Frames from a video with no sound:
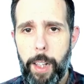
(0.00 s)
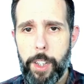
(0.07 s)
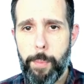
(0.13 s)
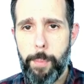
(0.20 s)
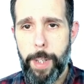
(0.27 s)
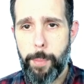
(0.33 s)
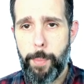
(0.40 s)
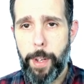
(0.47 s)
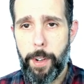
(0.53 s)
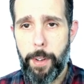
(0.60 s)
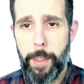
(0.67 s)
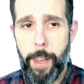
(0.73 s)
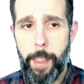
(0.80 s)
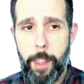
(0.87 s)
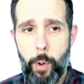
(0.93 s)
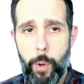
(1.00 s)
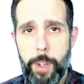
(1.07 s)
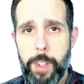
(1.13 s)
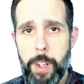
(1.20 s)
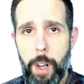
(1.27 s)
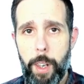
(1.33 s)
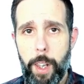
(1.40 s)
is much better than the
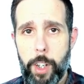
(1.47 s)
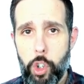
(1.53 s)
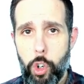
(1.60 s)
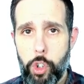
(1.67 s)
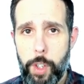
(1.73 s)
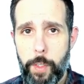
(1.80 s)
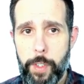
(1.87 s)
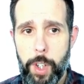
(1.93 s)
original exhaustive